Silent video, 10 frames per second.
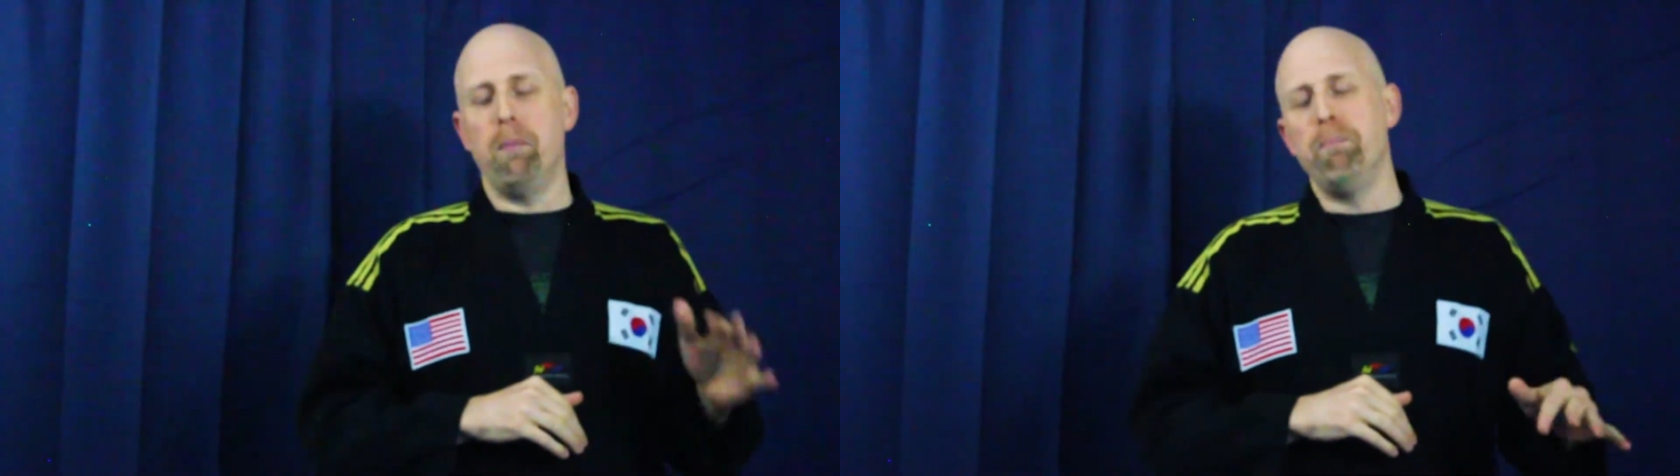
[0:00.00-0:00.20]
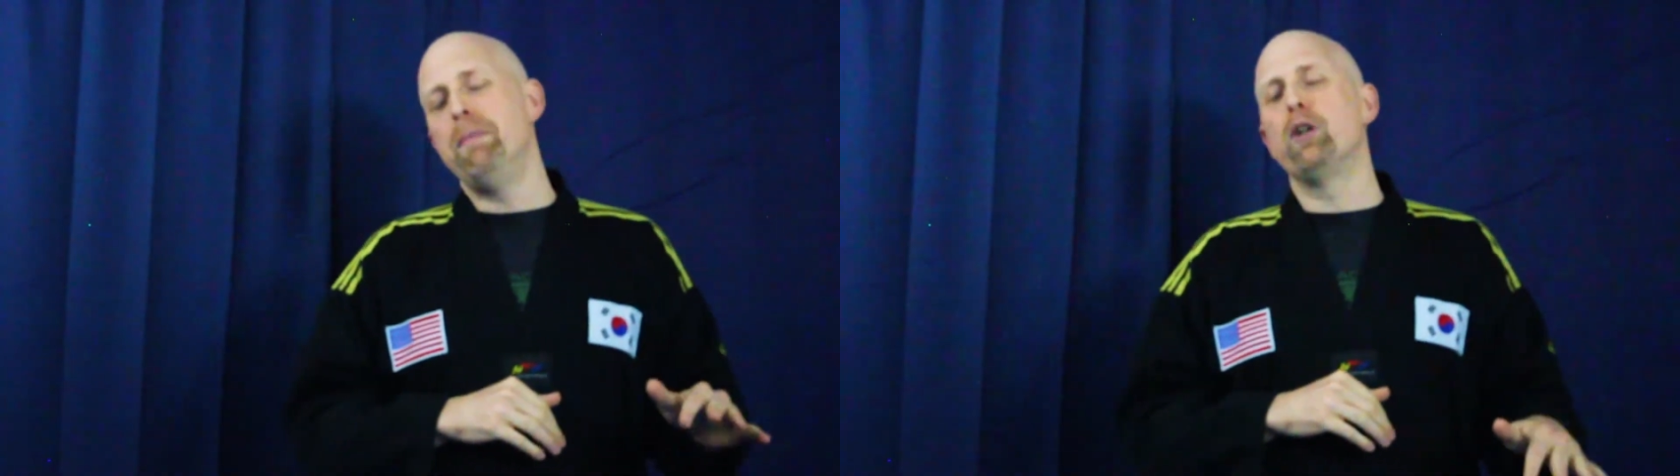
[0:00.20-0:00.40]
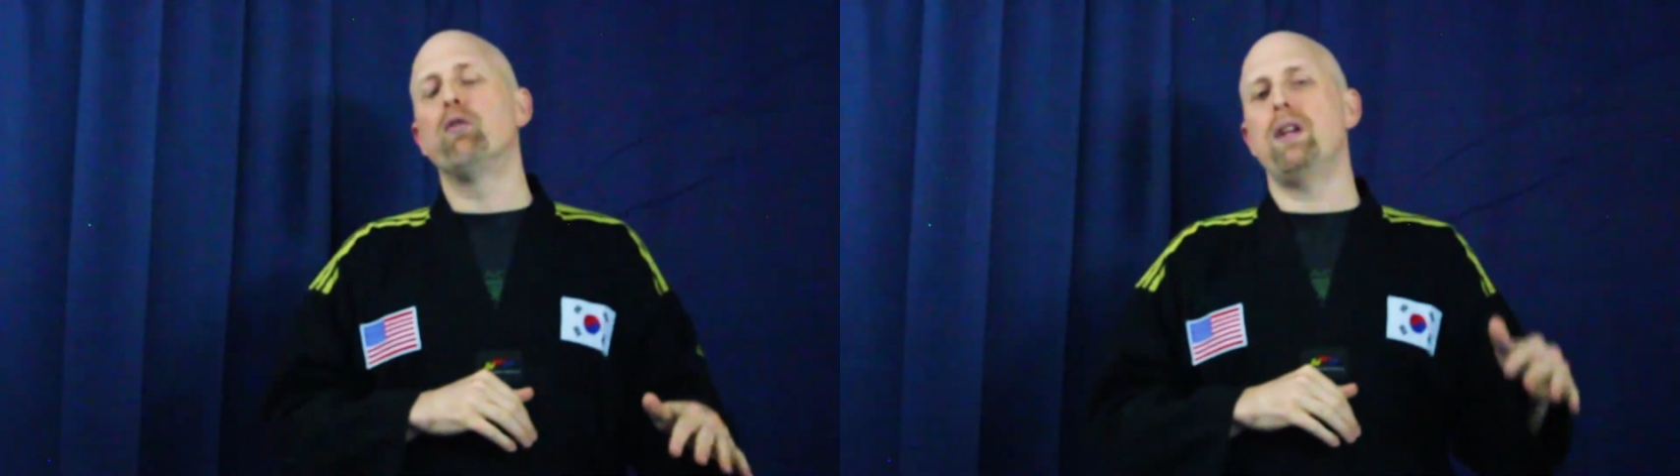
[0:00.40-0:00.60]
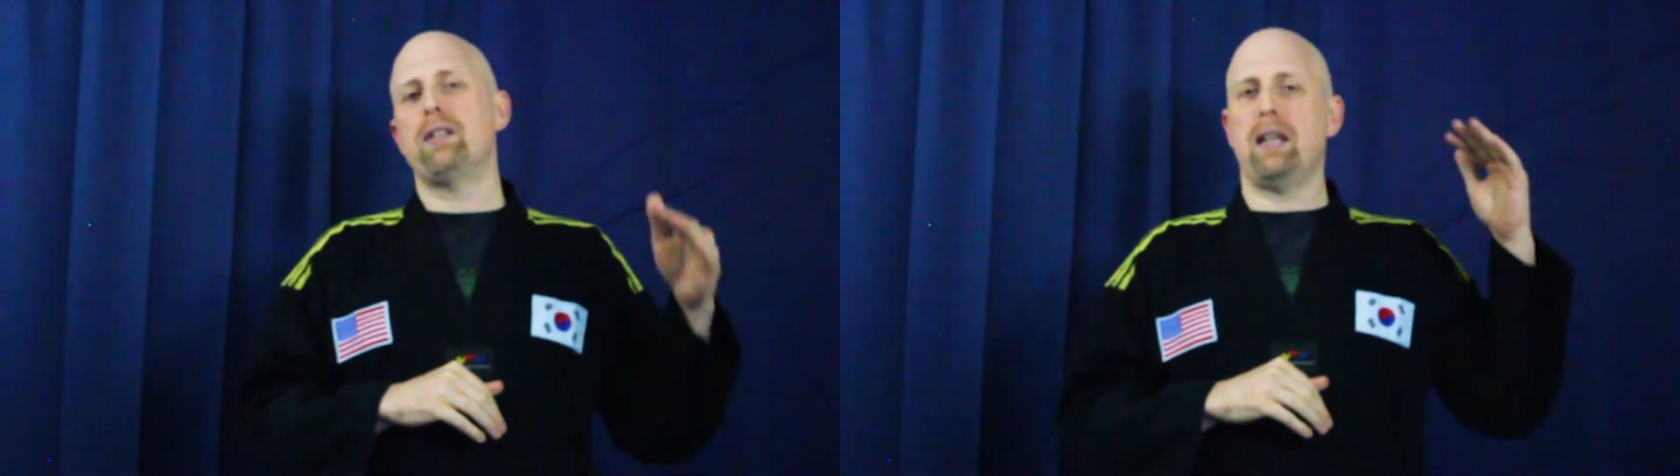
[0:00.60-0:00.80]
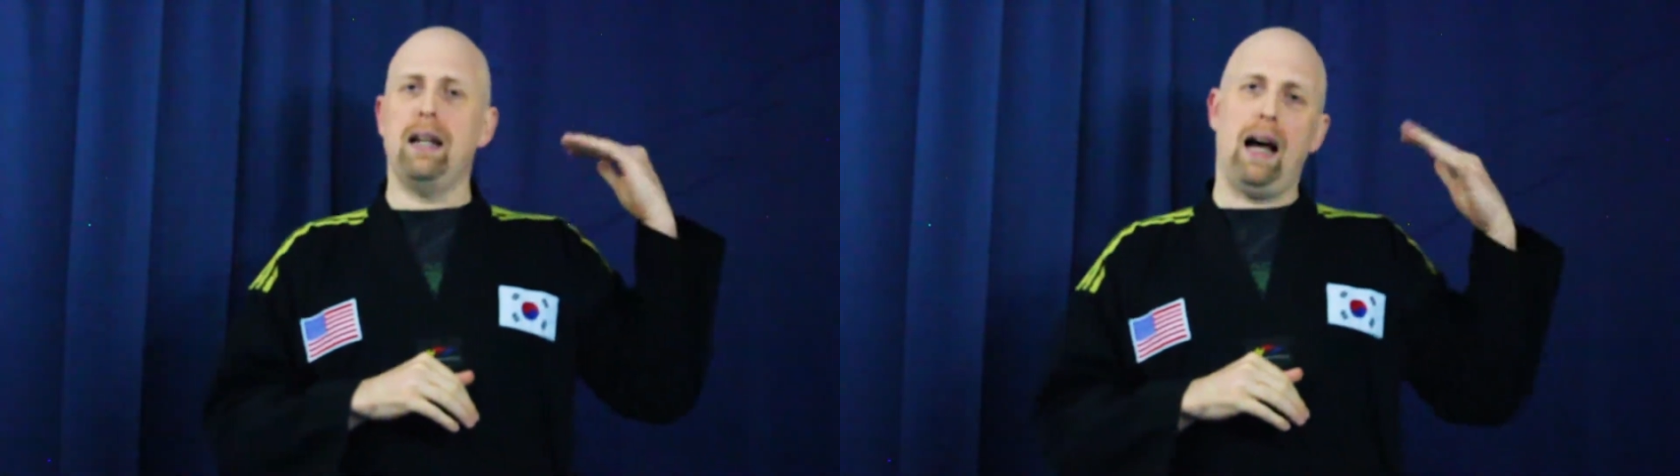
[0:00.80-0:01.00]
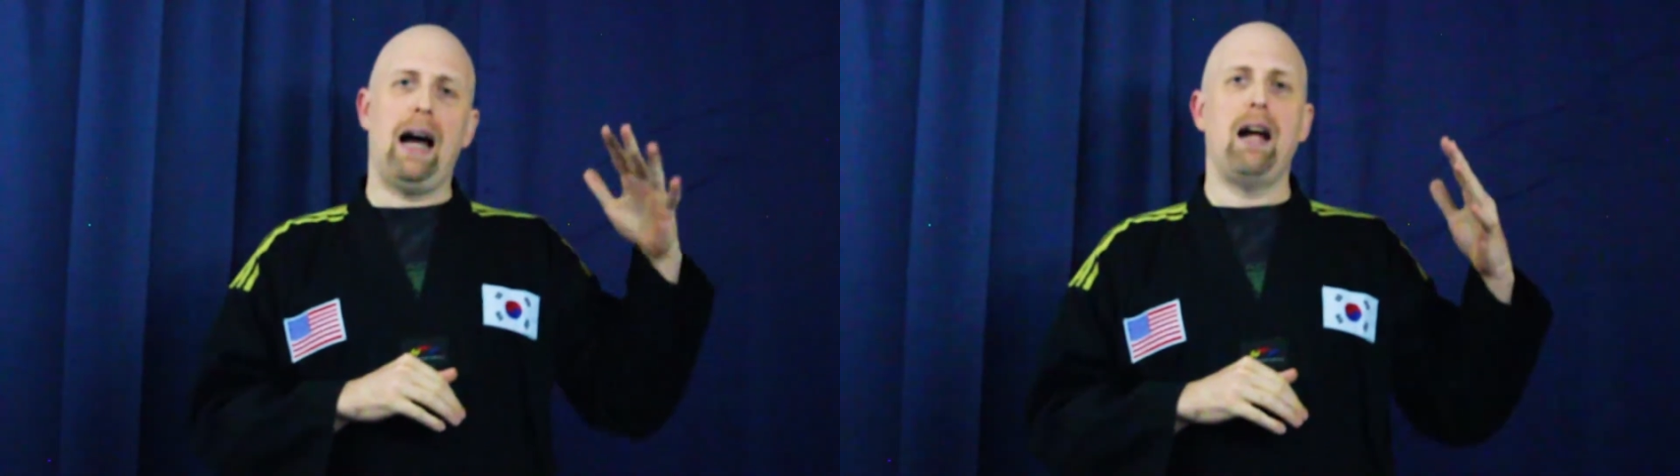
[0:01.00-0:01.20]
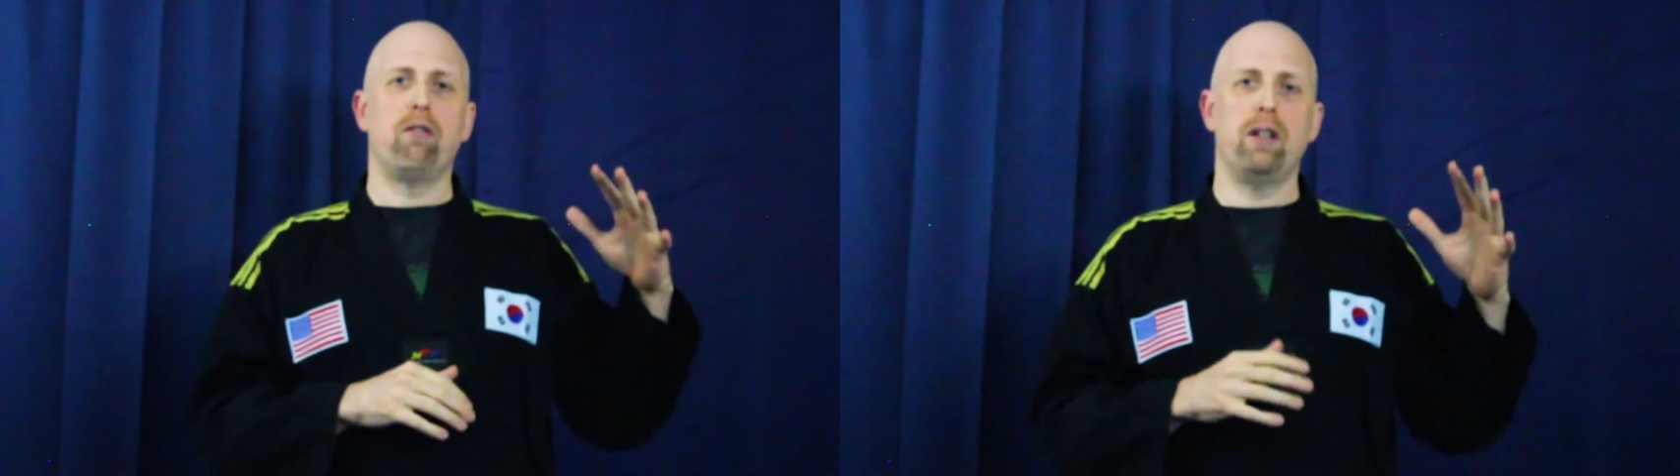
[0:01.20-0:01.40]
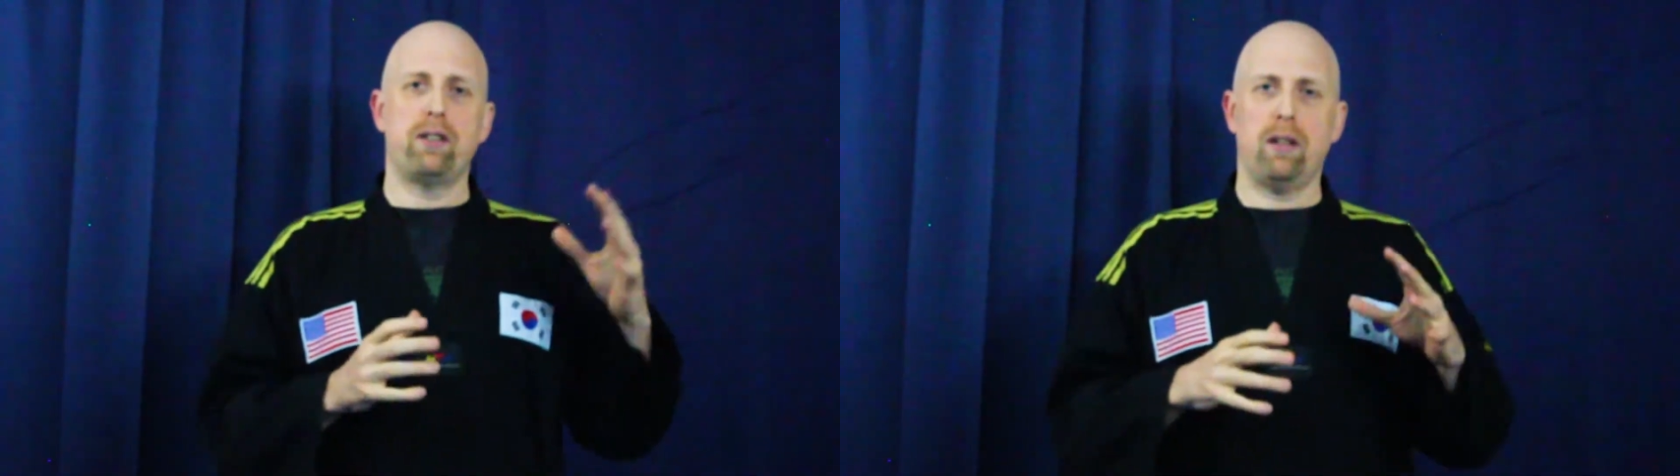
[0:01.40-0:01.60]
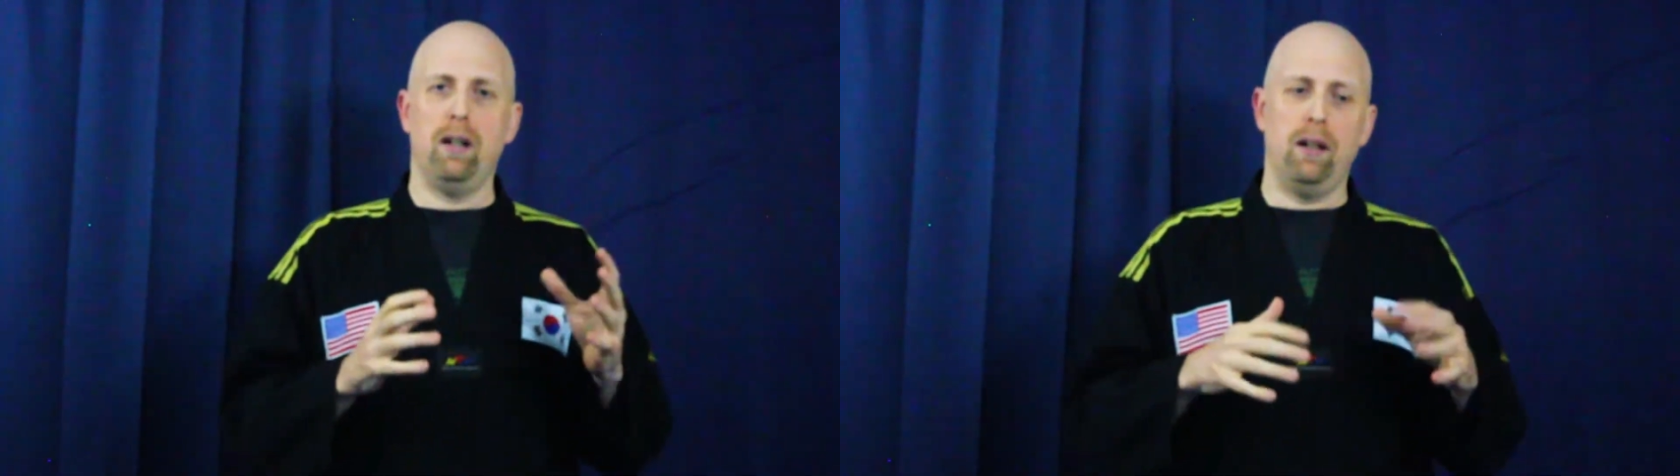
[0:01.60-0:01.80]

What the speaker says: middle risk, and high risk